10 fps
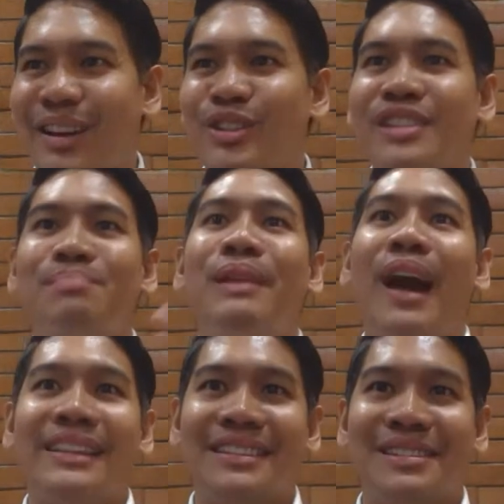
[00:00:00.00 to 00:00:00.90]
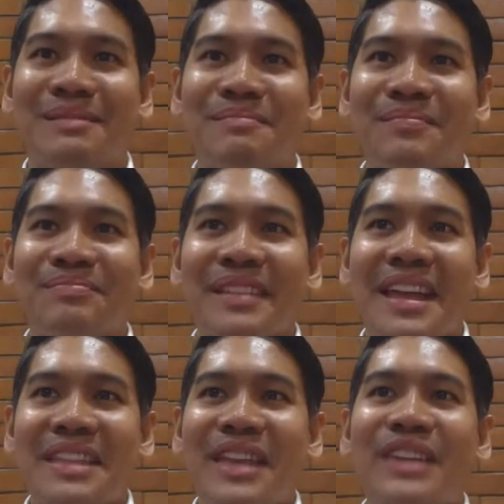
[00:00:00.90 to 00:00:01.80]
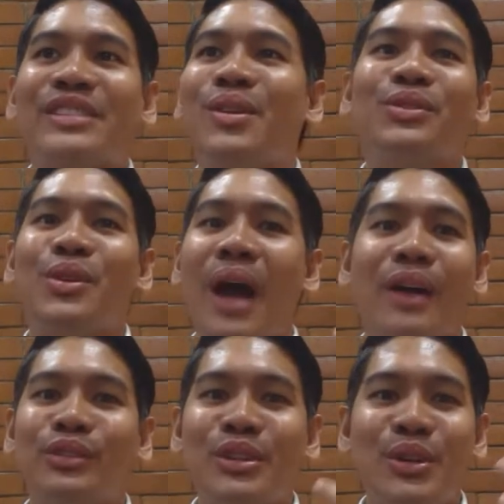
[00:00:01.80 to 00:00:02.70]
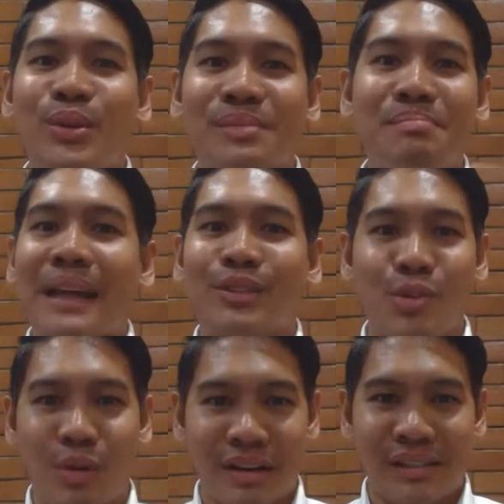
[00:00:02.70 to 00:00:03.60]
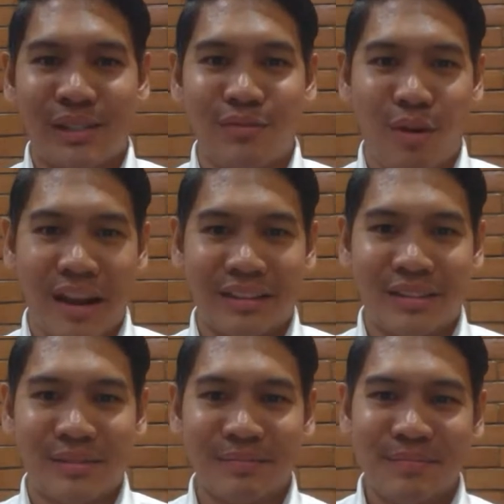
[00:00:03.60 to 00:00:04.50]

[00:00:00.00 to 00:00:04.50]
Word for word: They're just blunt. They just don't know how to use better words for it.